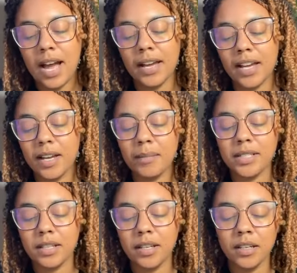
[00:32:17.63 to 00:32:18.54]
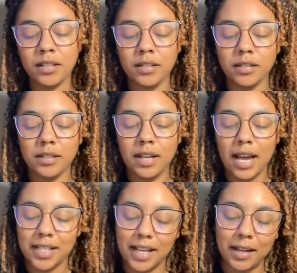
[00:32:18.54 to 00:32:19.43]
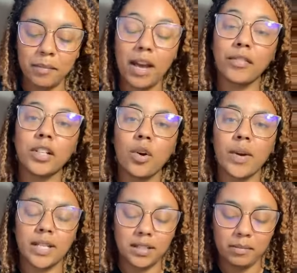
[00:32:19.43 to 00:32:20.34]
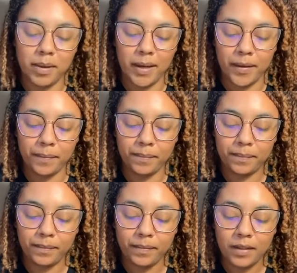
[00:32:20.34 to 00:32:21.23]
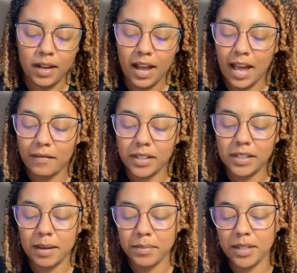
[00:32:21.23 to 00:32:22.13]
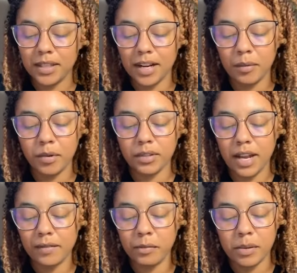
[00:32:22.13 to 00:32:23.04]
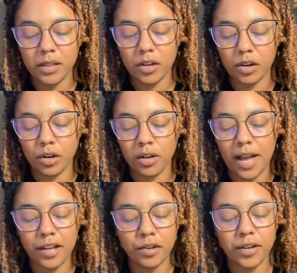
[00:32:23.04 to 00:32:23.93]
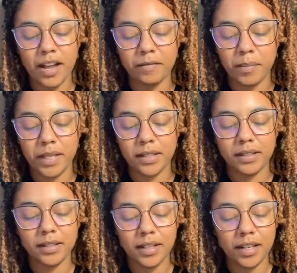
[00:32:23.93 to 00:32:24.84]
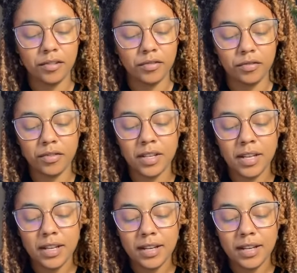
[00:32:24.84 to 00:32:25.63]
I am as healed as I am ever going to be. I have accepted that I will never be the girl I could have been if.